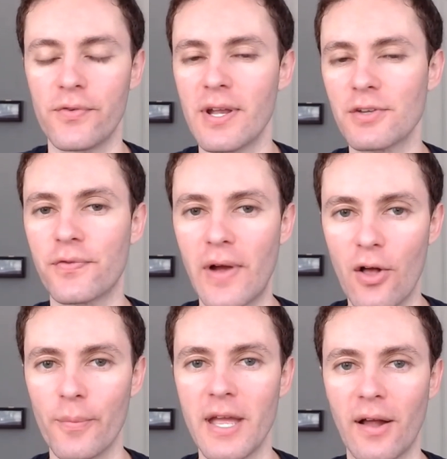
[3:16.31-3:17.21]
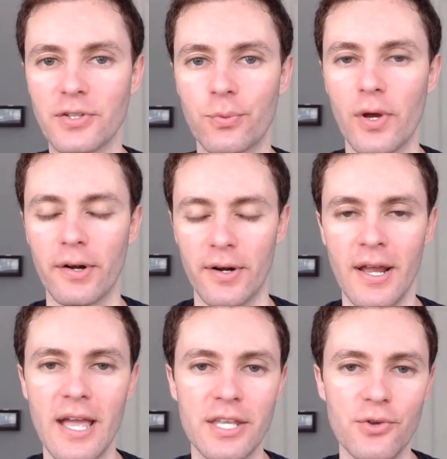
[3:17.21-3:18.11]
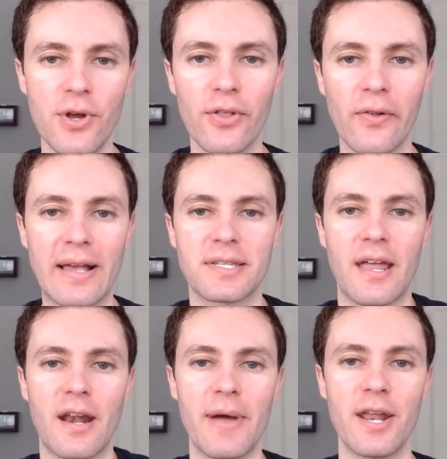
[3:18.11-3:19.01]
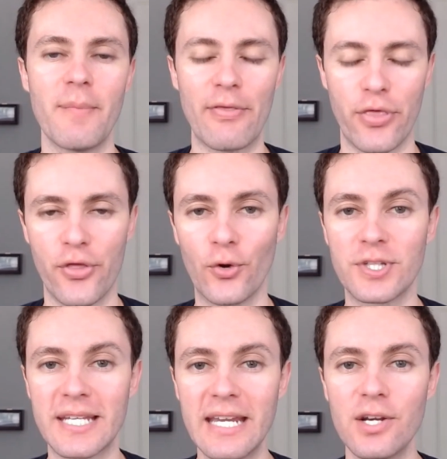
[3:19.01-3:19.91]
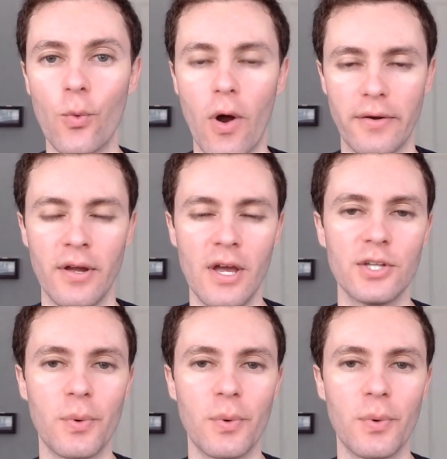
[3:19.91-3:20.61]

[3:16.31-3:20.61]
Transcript: If you guys follow me on Twitter, you know that last night I bet him at 13-1